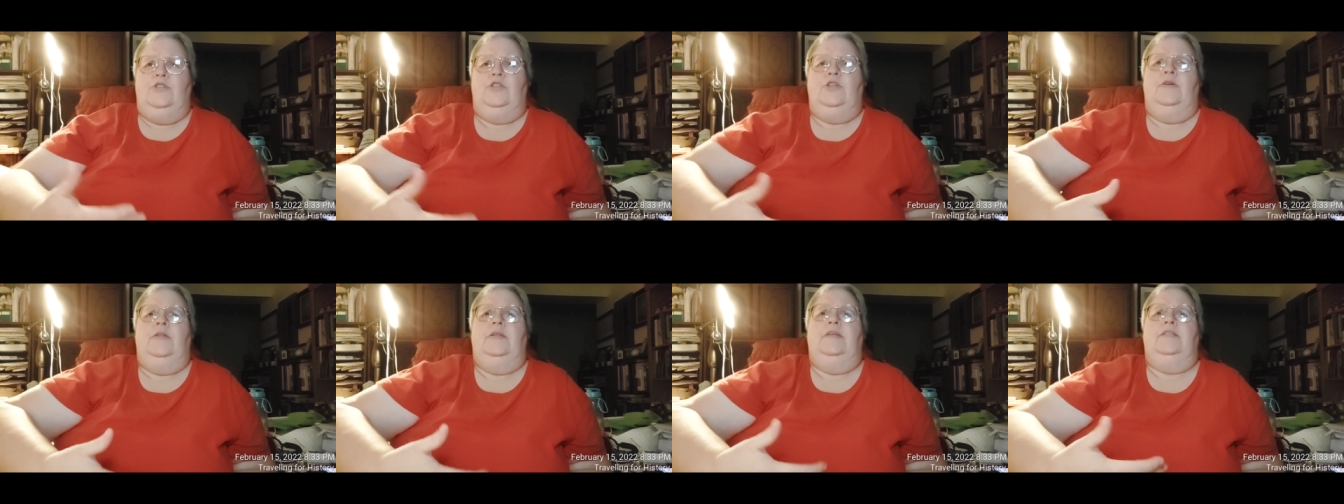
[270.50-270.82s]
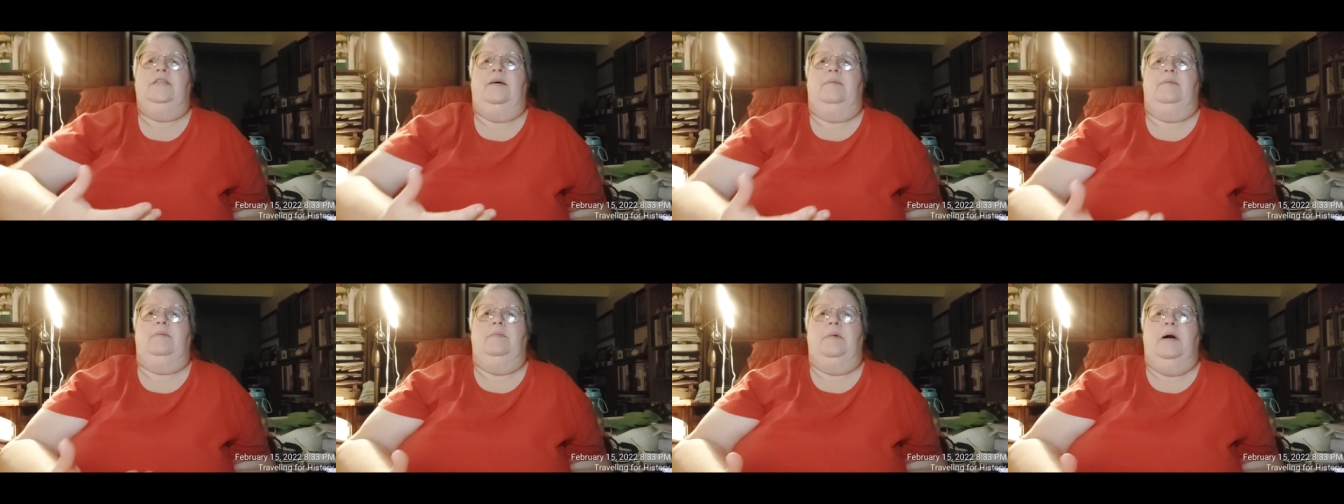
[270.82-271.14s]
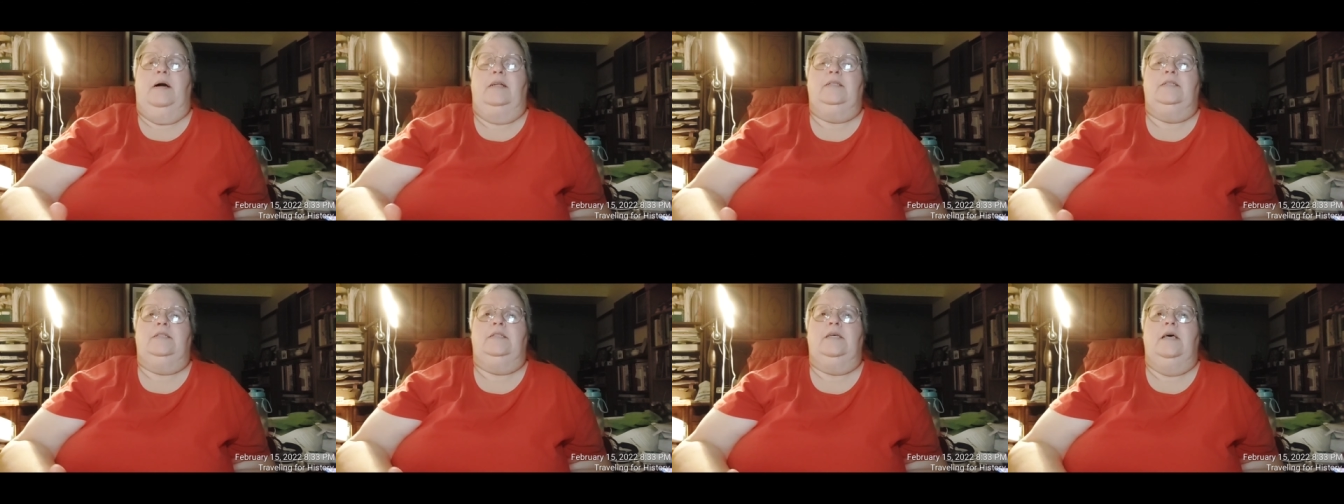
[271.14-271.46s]
So during the summer
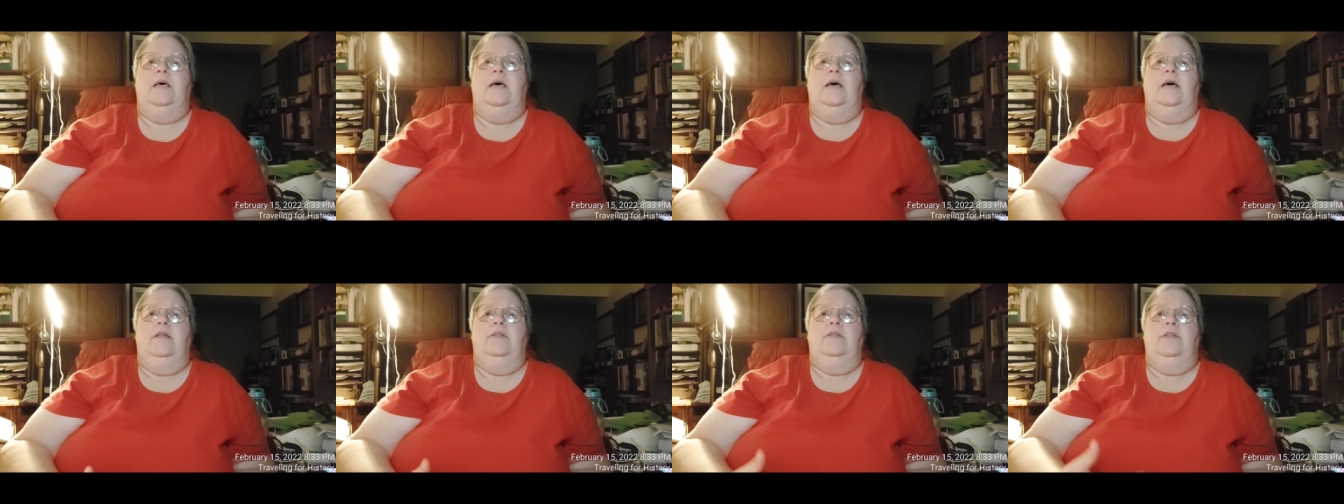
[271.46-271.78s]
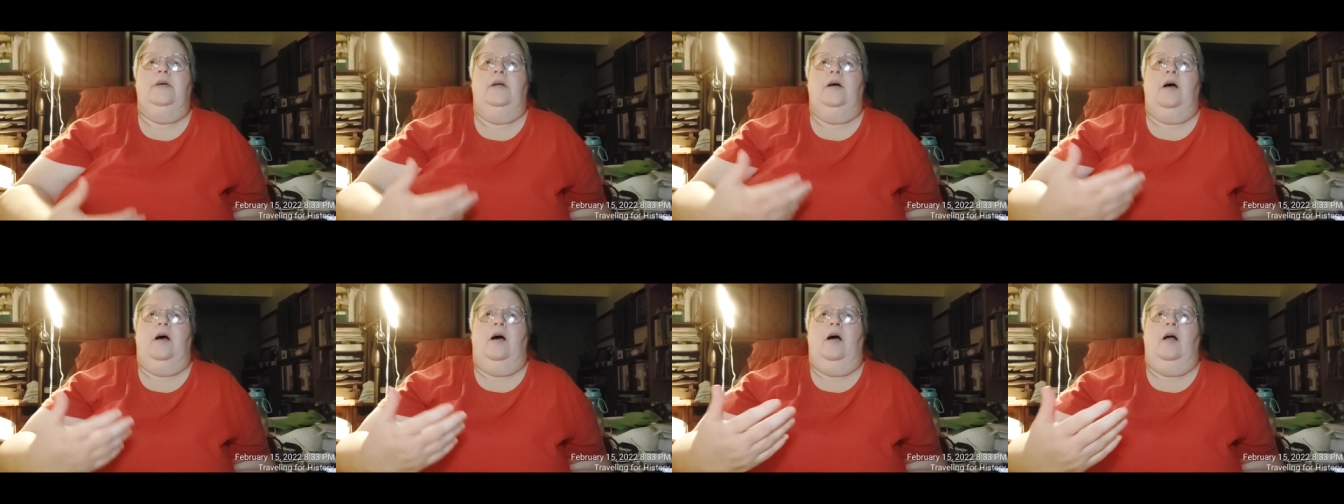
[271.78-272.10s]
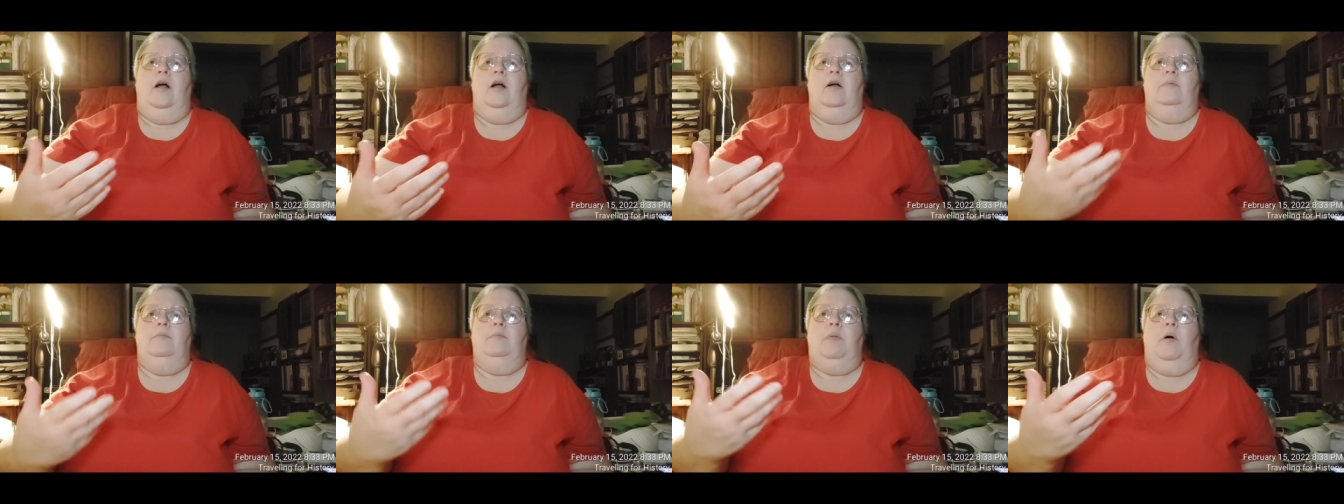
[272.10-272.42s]
months, there
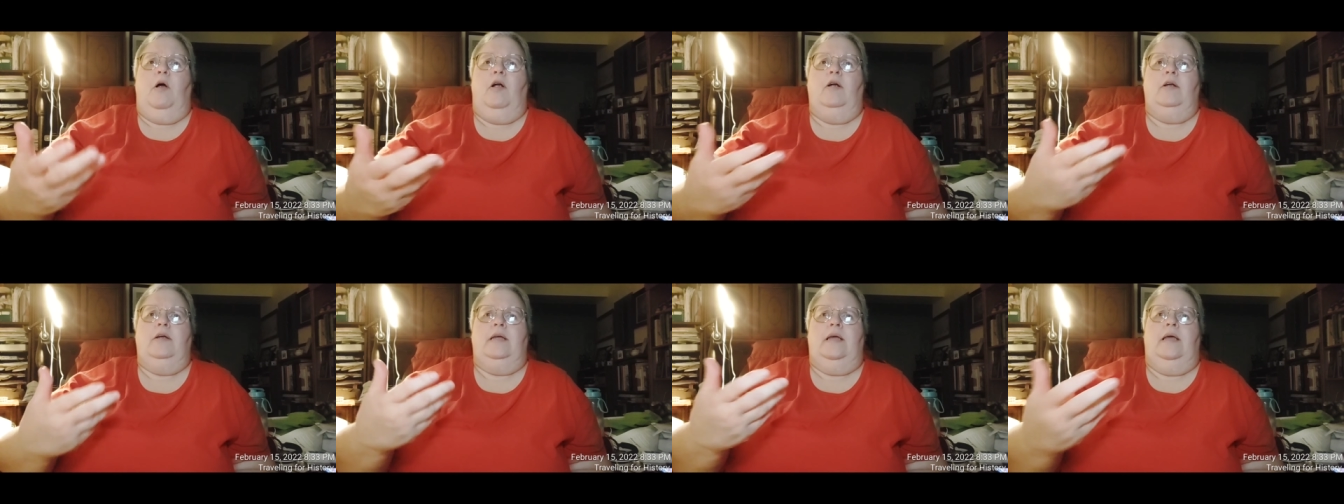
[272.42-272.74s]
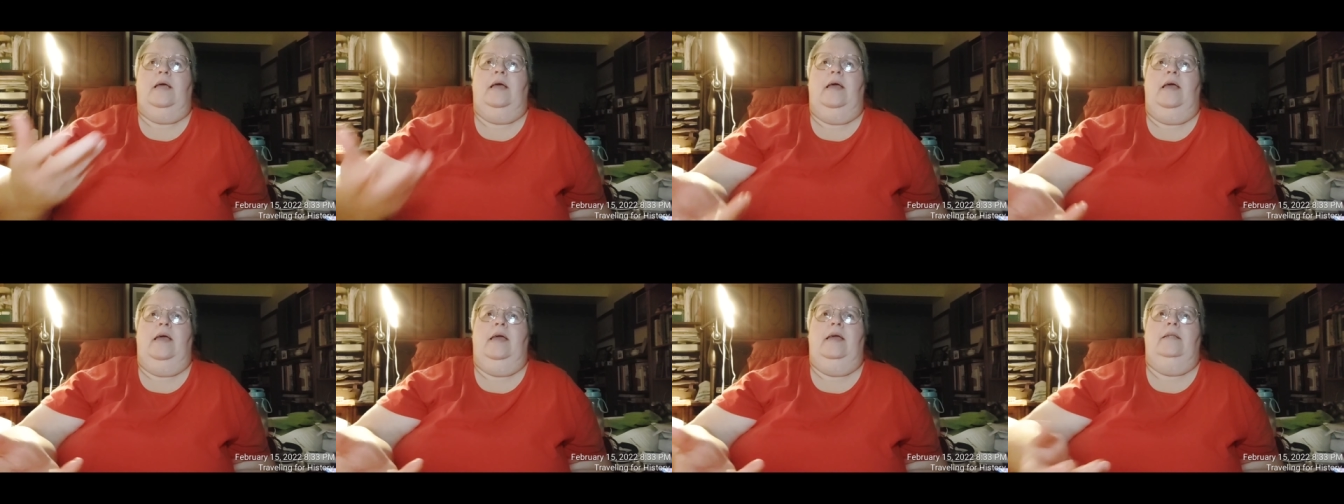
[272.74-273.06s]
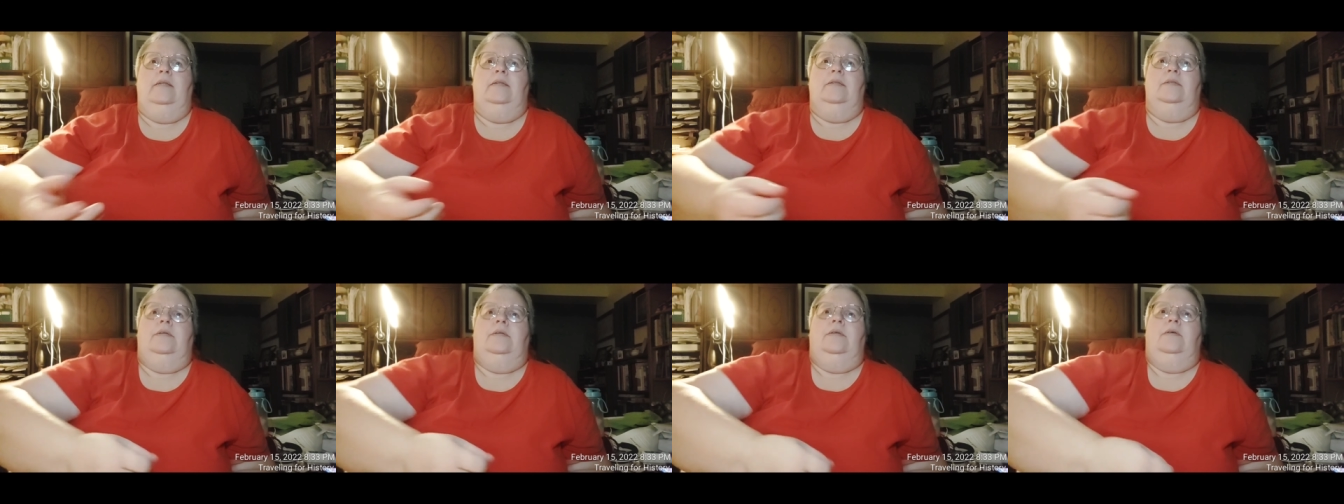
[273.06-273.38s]
are park
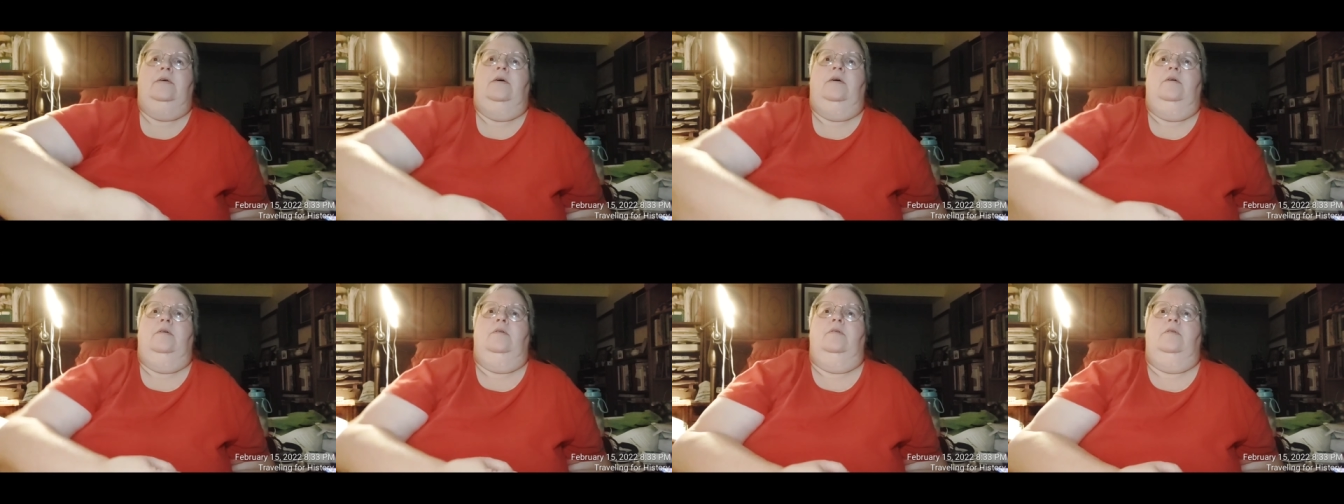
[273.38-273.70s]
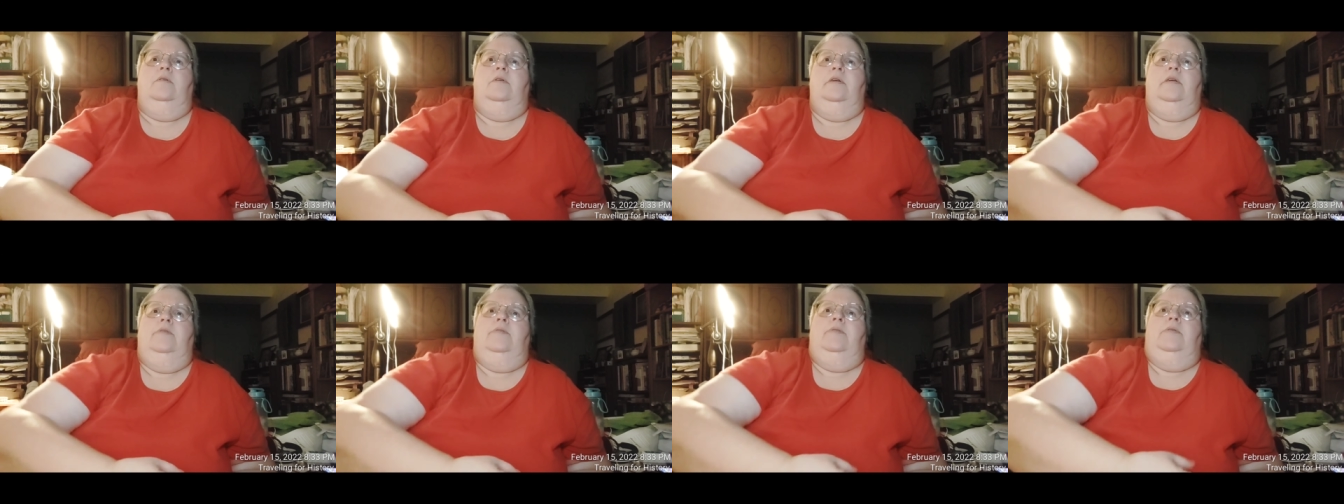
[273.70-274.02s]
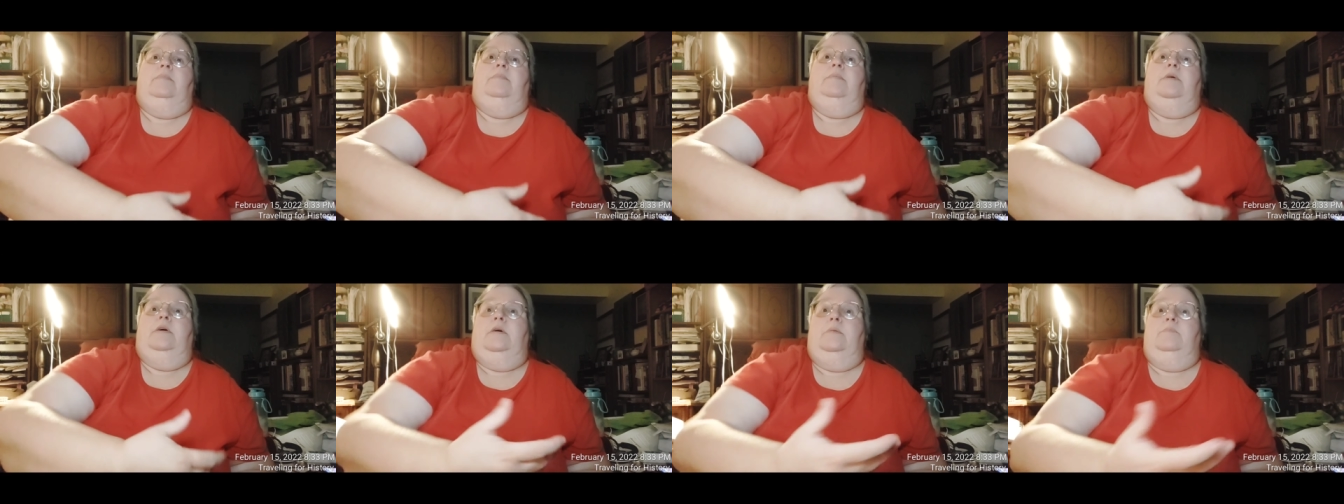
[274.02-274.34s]
aides, or
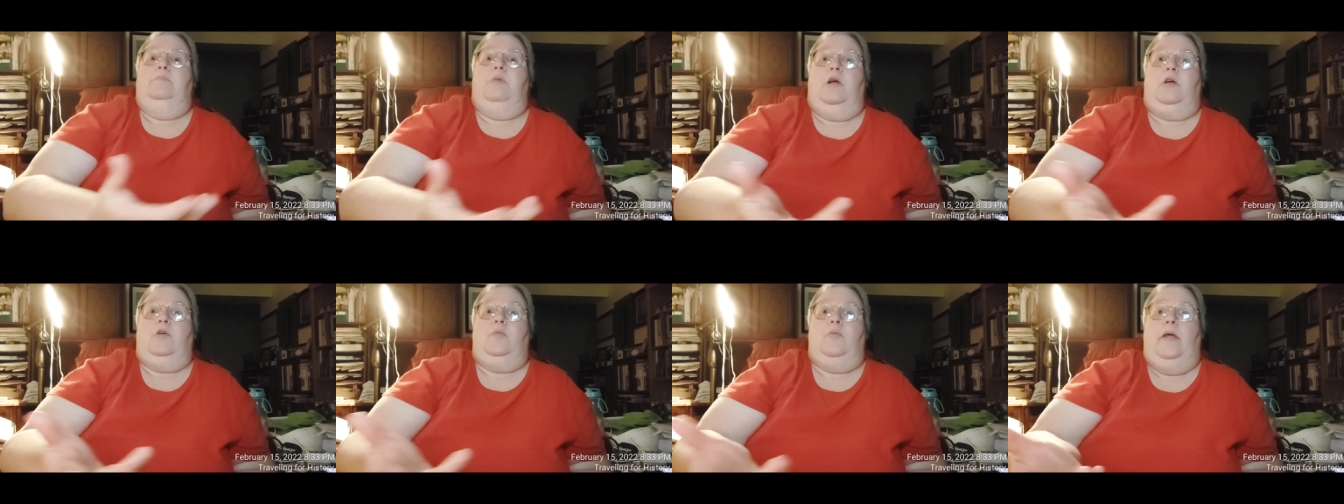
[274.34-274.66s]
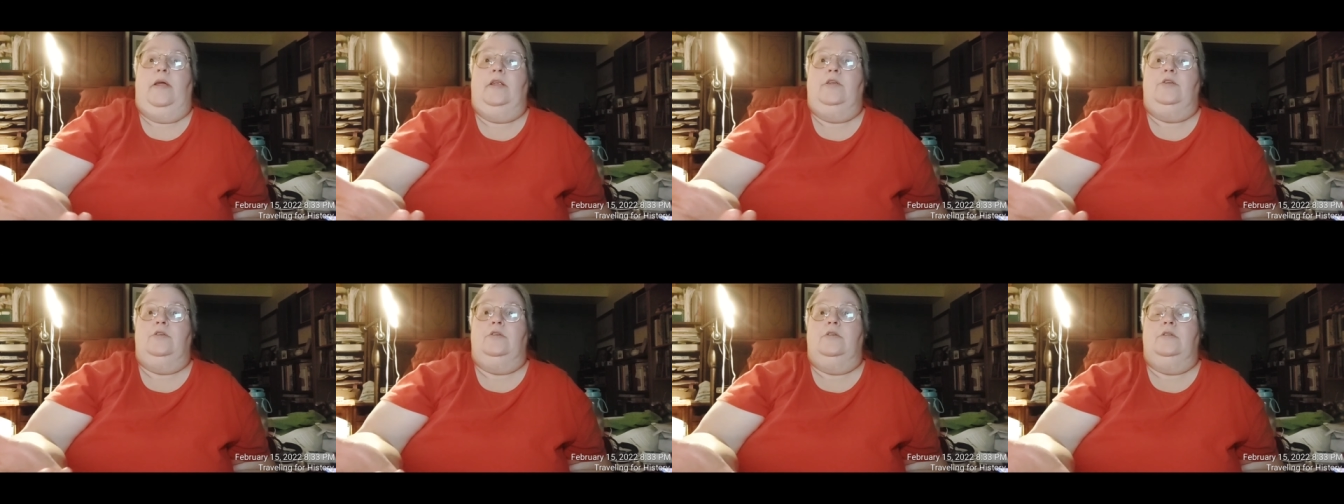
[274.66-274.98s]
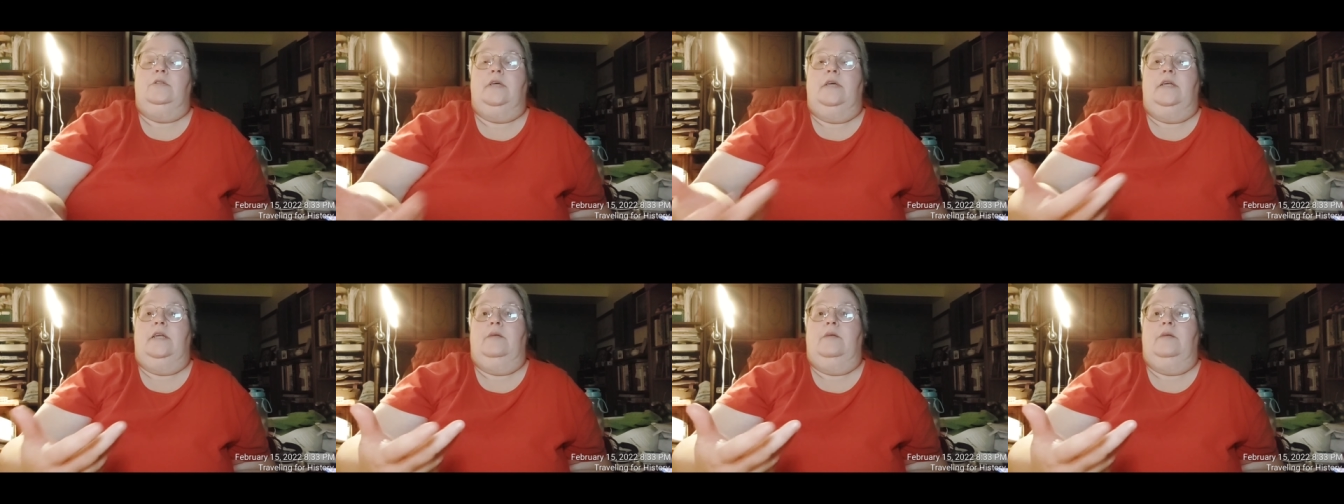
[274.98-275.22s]
even park rangers.